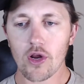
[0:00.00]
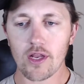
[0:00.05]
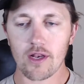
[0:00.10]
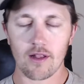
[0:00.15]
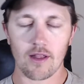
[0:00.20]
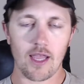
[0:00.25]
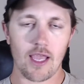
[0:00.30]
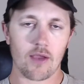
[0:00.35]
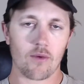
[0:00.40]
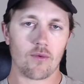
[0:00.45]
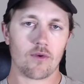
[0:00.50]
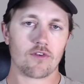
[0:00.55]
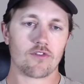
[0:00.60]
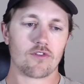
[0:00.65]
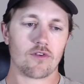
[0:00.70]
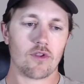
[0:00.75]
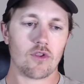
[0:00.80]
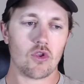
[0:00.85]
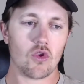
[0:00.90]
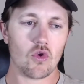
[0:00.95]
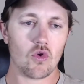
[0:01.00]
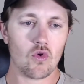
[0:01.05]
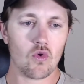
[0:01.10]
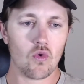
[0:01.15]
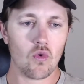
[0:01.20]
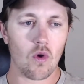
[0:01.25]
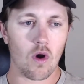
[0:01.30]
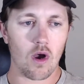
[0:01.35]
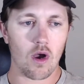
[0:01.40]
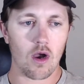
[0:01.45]
a language,
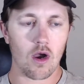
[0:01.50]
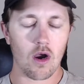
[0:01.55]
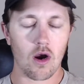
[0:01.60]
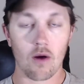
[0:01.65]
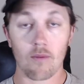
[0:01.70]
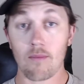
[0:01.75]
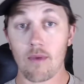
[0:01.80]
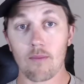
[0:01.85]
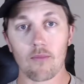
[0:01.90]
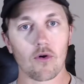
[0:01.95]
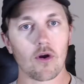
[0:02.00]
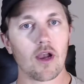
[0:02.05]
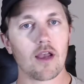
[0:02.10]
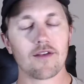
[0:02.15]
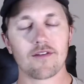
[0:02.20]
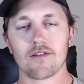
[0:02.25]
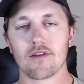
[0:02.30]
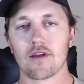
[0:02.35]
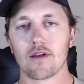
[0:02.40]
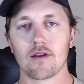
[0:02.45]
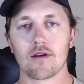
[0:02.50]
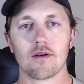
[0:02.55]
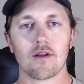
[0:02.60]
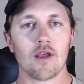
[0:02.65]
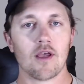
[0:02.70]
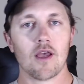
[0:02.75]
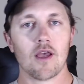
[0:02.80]
you are memorizing